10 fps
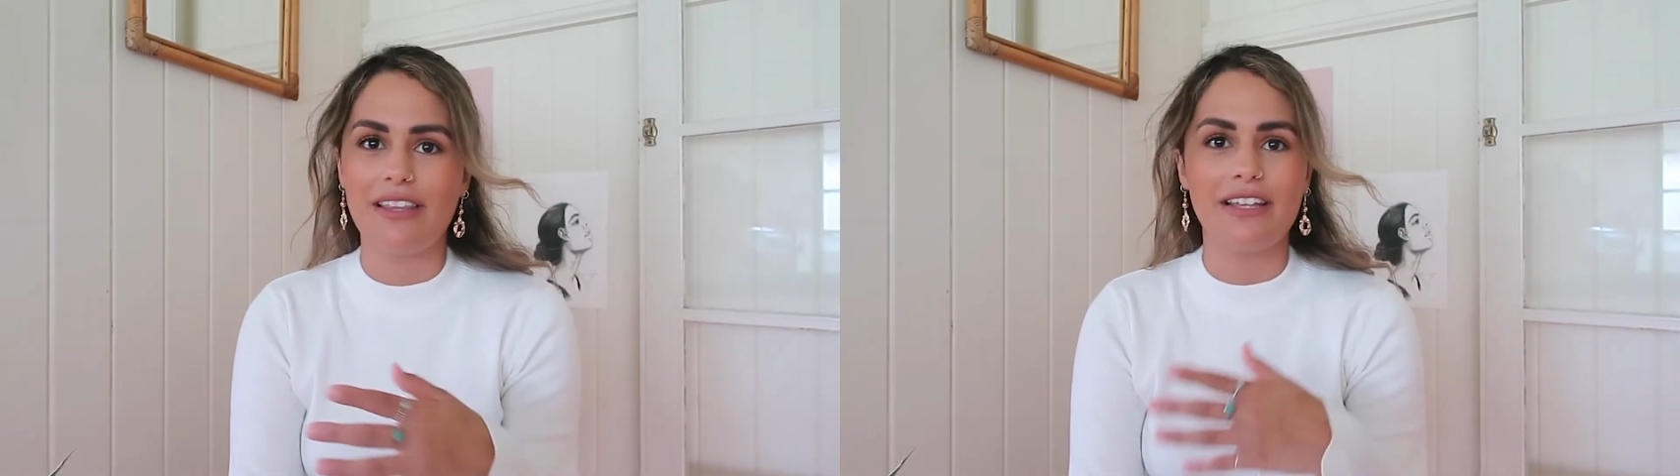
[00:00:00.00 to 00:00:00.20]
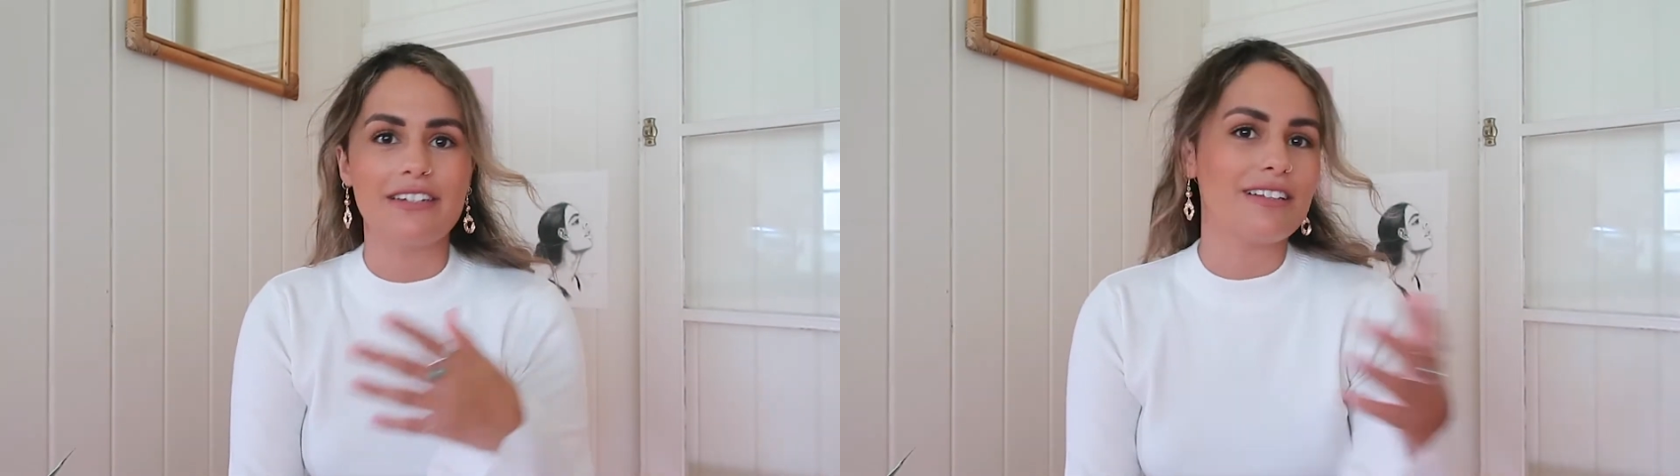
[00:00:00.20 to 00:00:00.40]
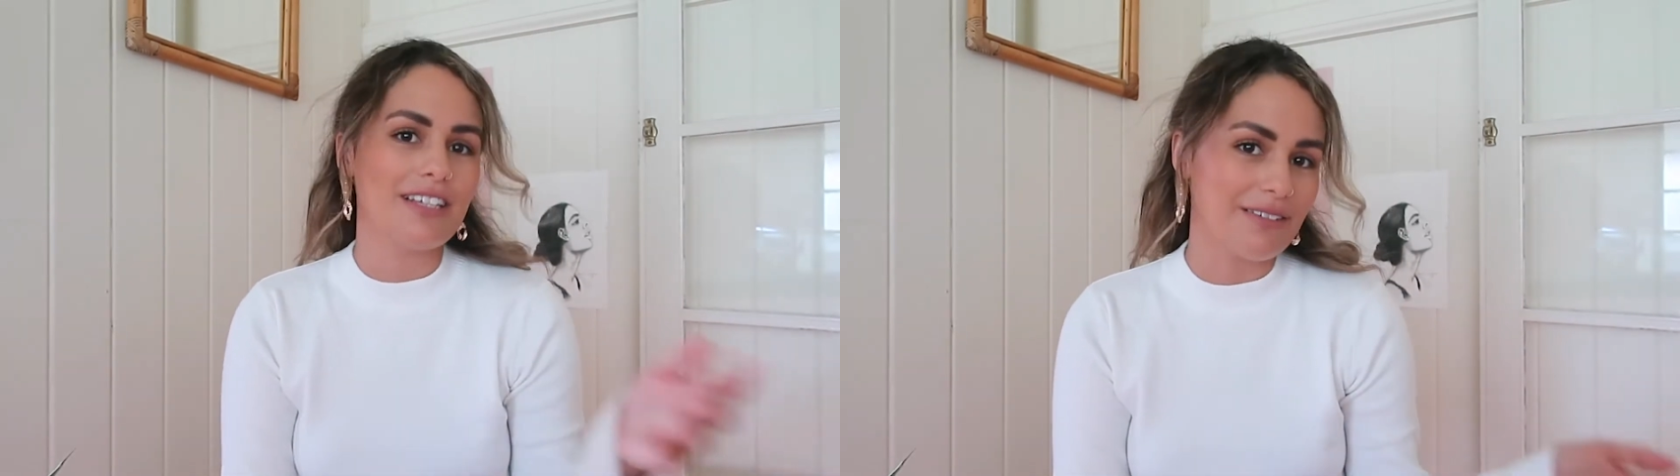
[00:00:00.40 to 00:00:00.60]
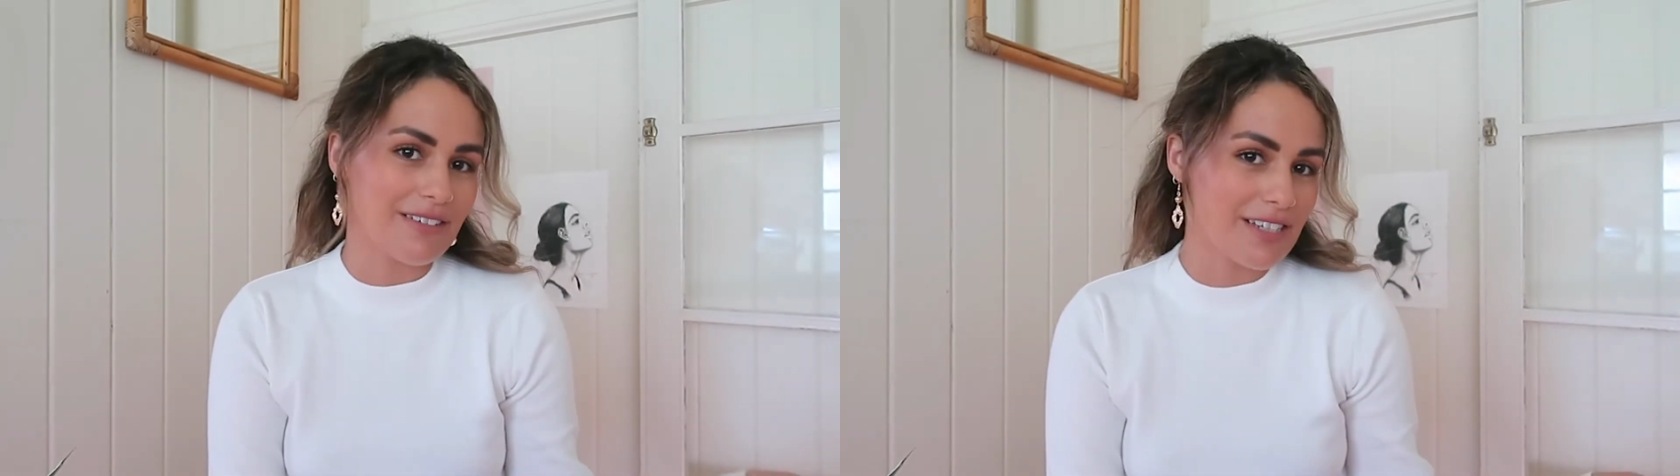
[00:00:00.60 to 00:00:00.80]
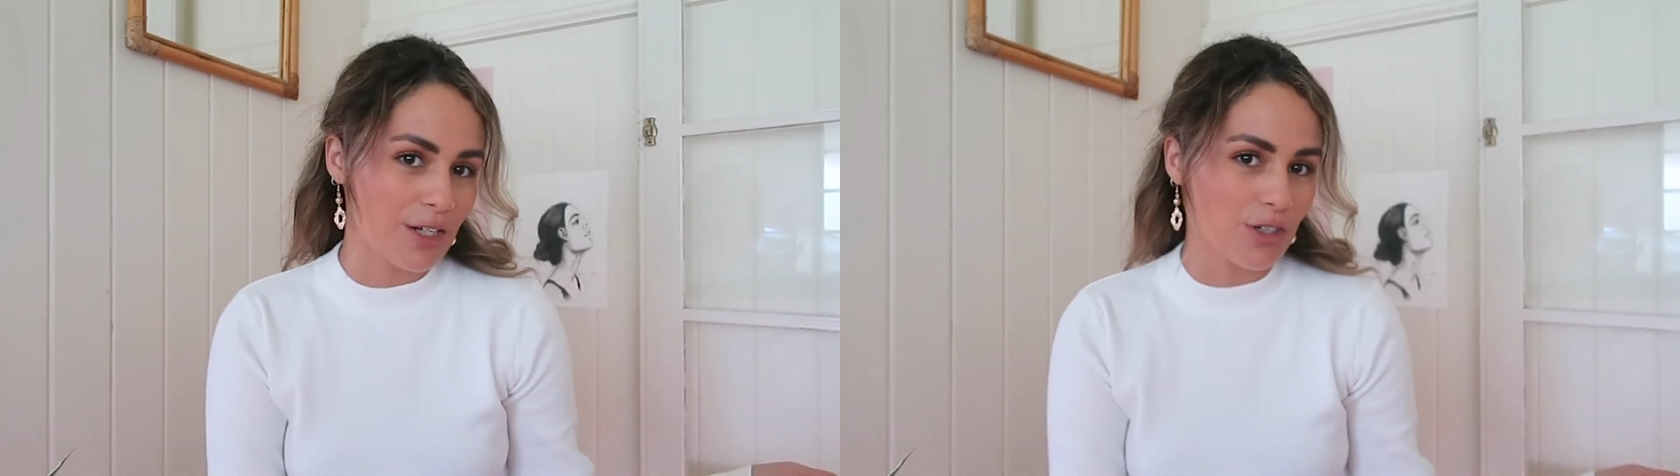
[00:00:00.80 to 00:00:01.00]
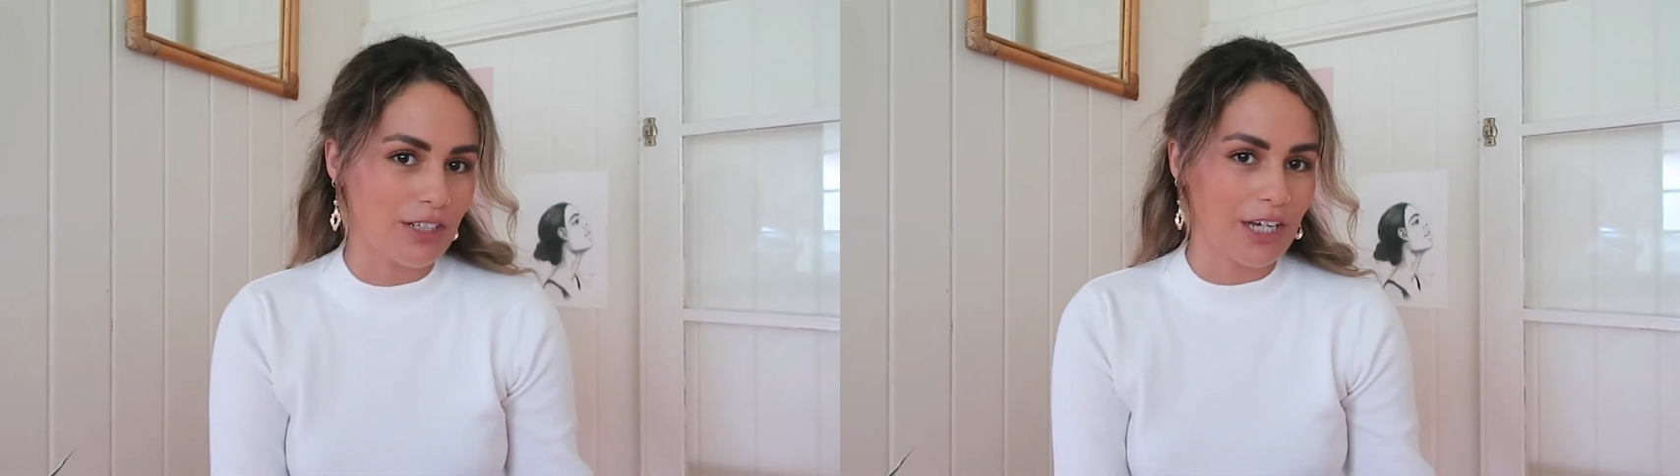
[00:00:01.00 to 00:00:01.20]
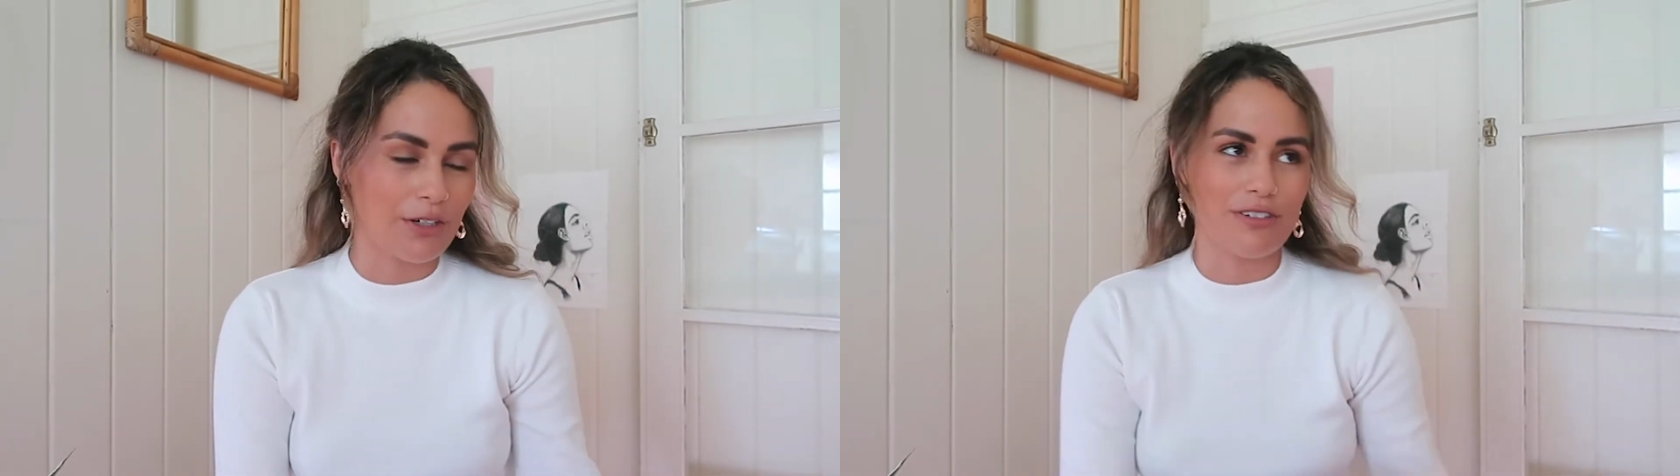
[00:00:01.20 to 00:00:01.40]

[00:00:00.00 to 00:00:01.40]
and then delete the ones that I don't like,